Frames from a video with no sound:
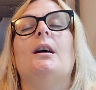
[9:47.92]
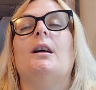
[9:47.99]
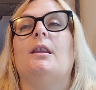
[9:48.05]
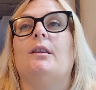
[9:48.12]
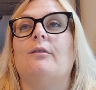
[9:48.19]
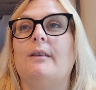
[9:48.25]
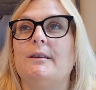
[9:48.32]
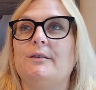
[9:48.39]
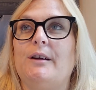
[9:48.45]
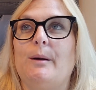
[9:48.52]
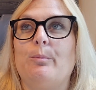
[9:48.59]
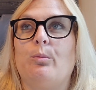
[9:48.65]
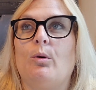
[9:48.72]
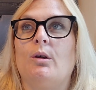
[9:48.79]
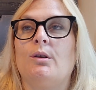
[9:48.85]
the red
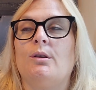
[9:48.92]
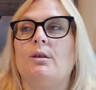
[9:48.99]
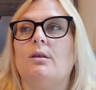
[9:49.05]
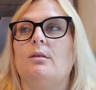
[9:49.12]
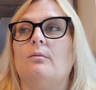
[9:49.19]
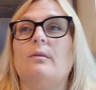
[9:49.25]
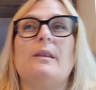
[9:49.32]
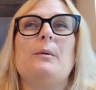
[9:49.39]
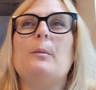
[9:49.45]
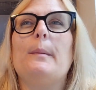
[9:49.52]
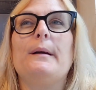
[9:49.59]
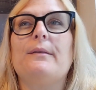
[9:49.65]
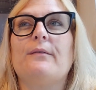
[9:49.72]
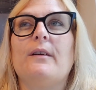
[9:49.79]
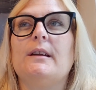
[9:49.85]
crab one, well, they were
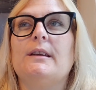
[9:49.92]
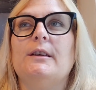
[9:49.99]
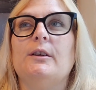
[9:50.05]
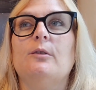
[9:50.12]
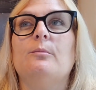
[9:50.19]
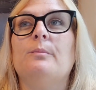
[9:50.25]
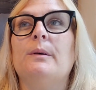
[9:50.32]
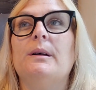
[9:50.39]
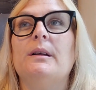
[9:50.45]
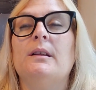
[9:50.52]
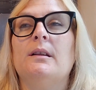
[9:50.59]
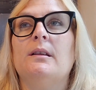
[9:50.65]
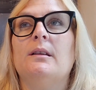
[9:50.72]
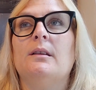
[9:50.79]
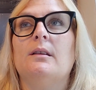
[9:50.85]
both very cute, but
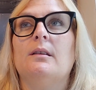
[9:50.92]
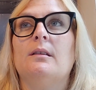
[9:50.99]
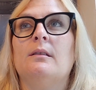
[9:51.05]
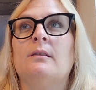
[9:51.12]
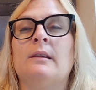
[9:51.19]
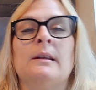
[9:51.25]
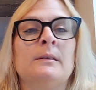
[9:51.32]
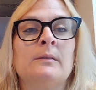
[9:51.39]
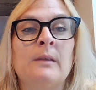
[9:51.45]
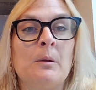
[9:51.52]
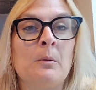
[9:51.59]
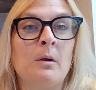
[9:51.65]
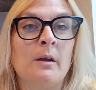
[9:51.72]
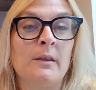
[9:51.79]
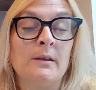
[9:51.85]
they, they
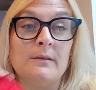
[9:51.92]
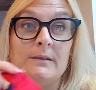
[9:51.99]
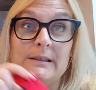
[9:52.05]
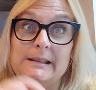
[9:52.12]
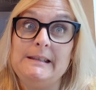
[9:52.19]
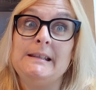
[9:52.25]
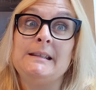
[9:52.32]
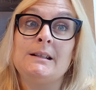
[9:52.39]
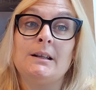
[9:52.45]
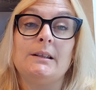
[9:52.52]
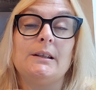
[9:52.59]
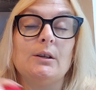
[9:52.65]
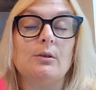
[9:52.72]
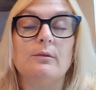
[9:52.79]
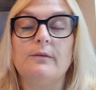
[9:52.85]
were either teeny
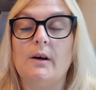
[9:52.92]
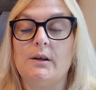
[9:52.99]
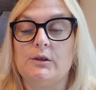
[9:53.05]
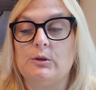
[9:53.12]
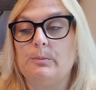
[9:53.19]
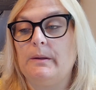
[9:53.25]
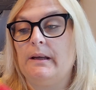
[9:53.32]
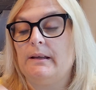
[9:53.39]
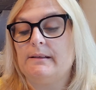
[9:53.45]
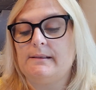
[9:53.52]
tiny or far too big.